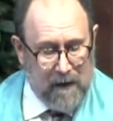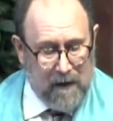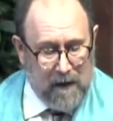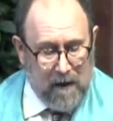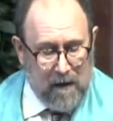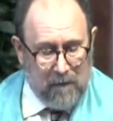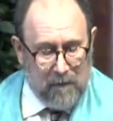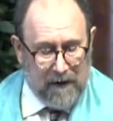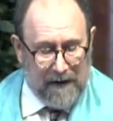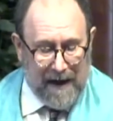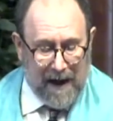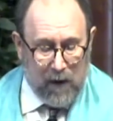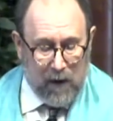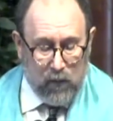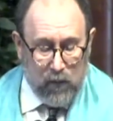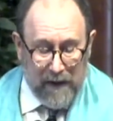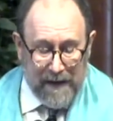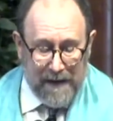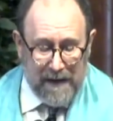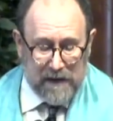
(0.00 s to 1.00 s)
but how
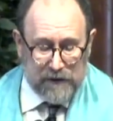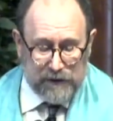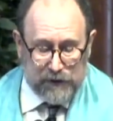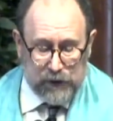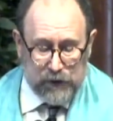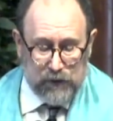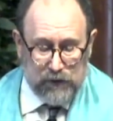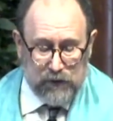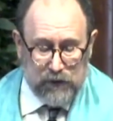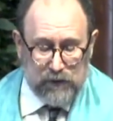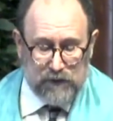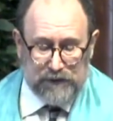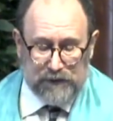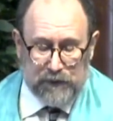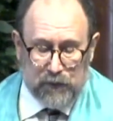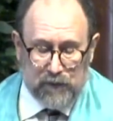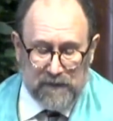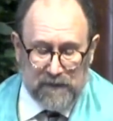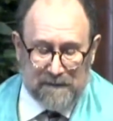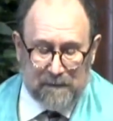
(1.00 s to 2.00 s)
we as UUs
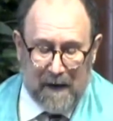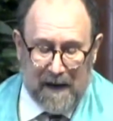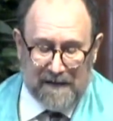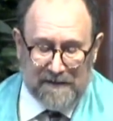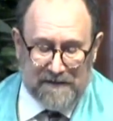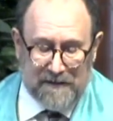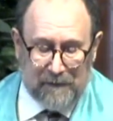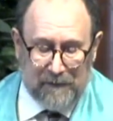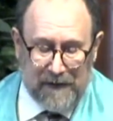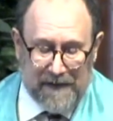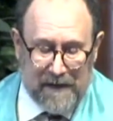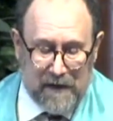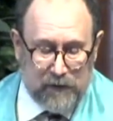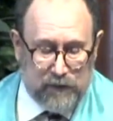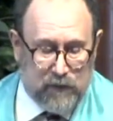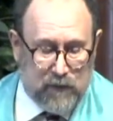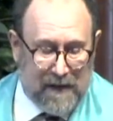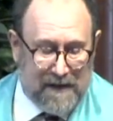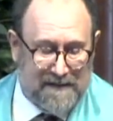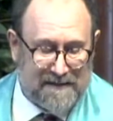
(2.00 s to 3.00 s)
responsibly
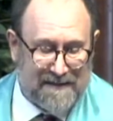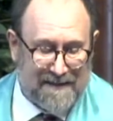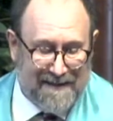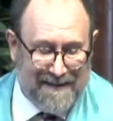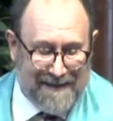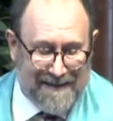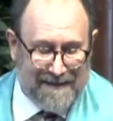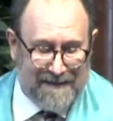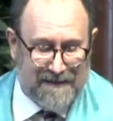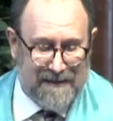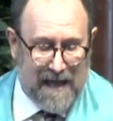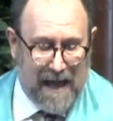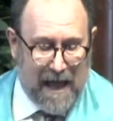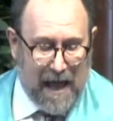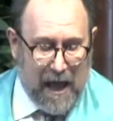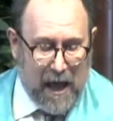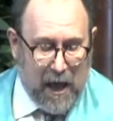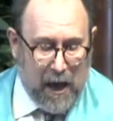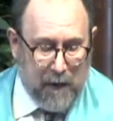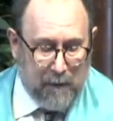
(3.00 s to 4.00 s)
address this
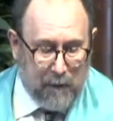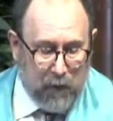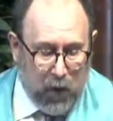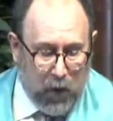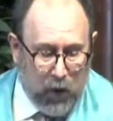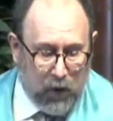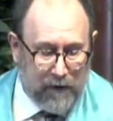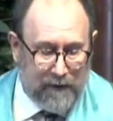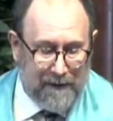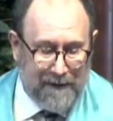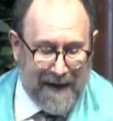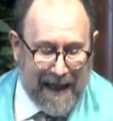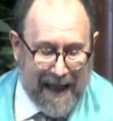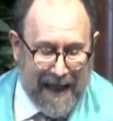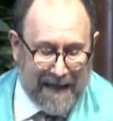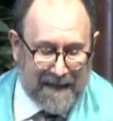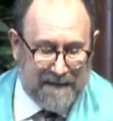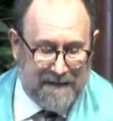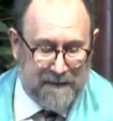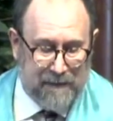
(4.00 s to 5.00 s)
important
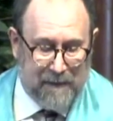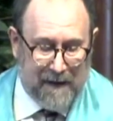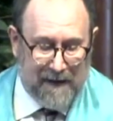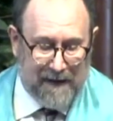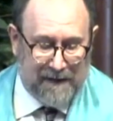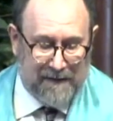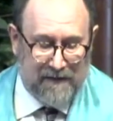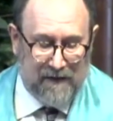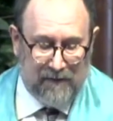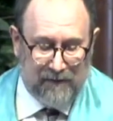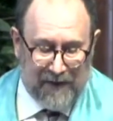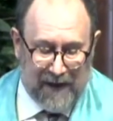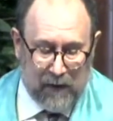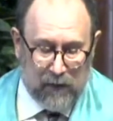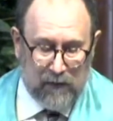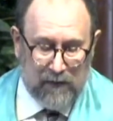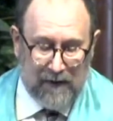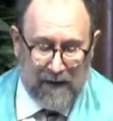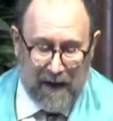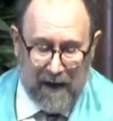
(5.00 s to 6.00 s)
aspect of
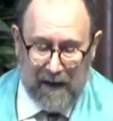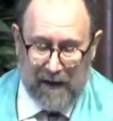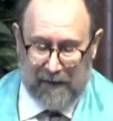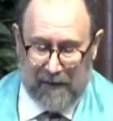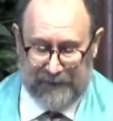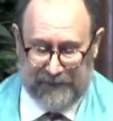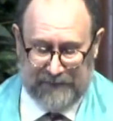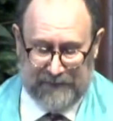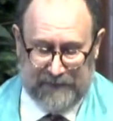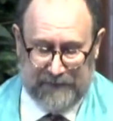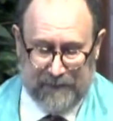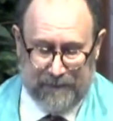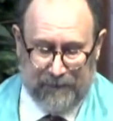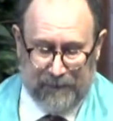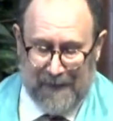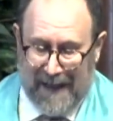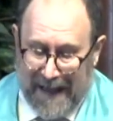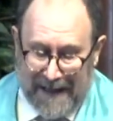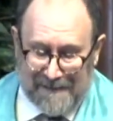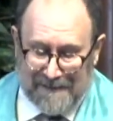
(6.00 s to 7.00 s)
our lives.
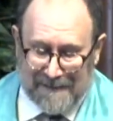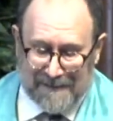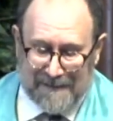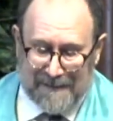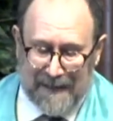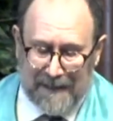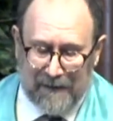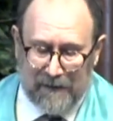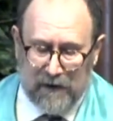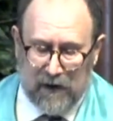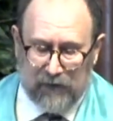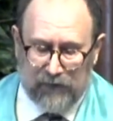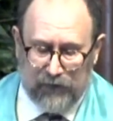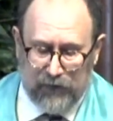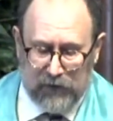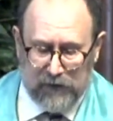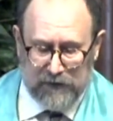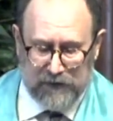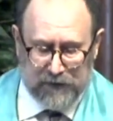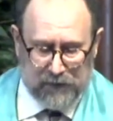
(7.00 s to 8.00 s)
As it said in our
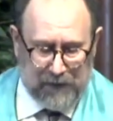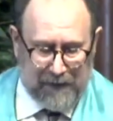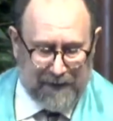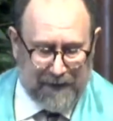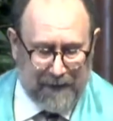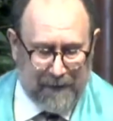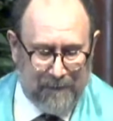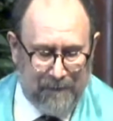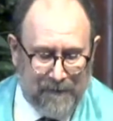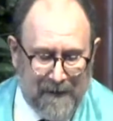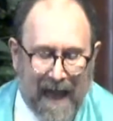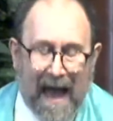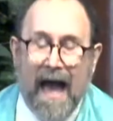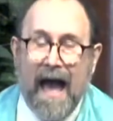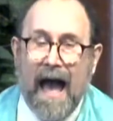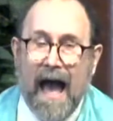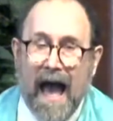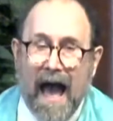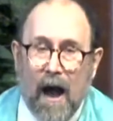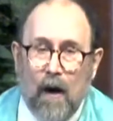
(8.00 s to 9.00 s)
first reading,
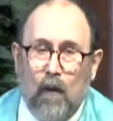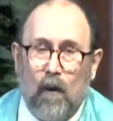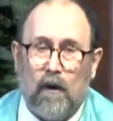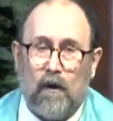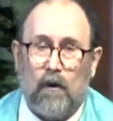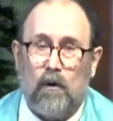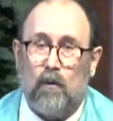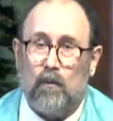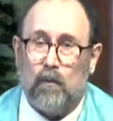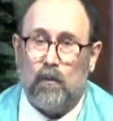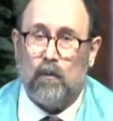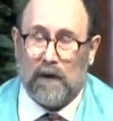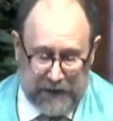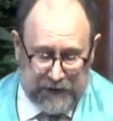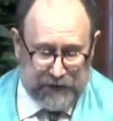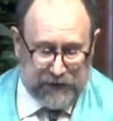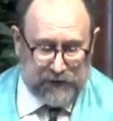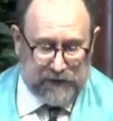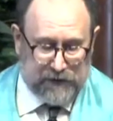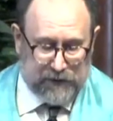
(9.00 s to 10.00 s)
our
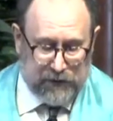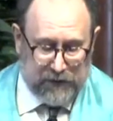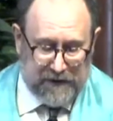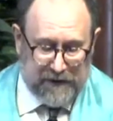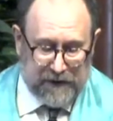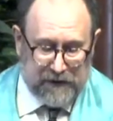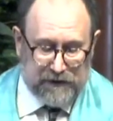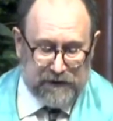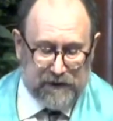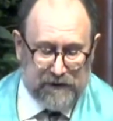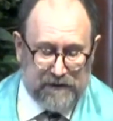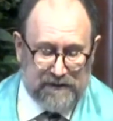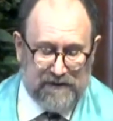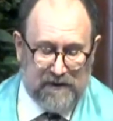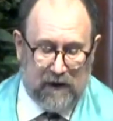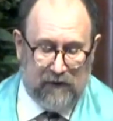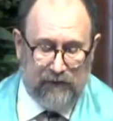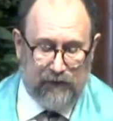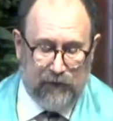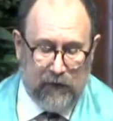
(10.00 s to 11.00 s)
religious traditions
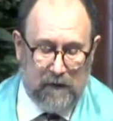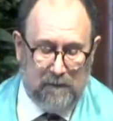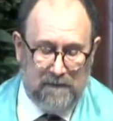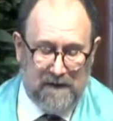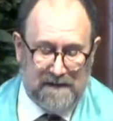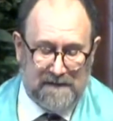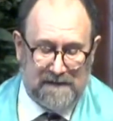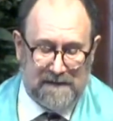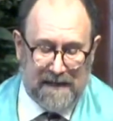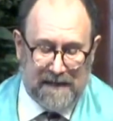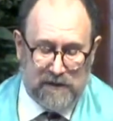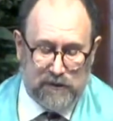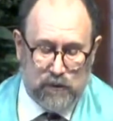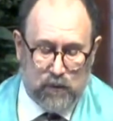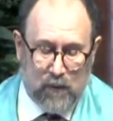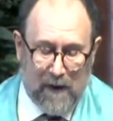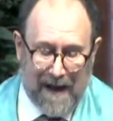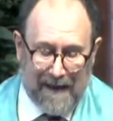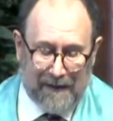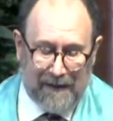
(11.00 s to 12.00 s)
affirm that
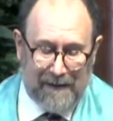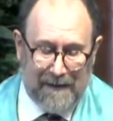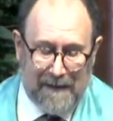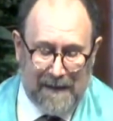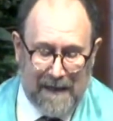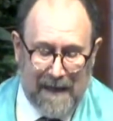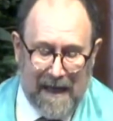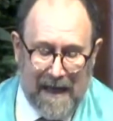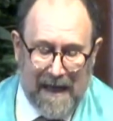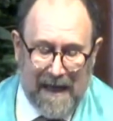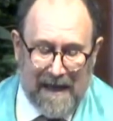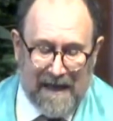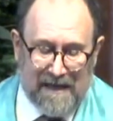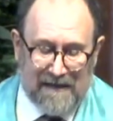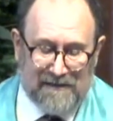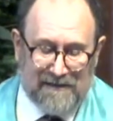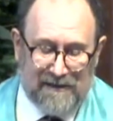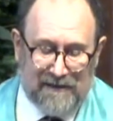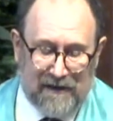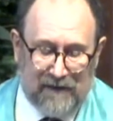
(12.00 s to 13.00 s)
sexuality
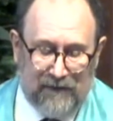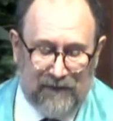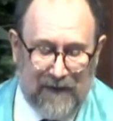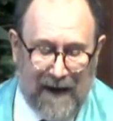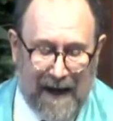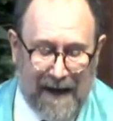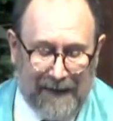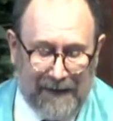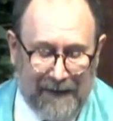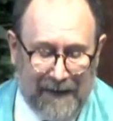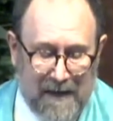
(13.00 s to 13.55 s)
is a divinely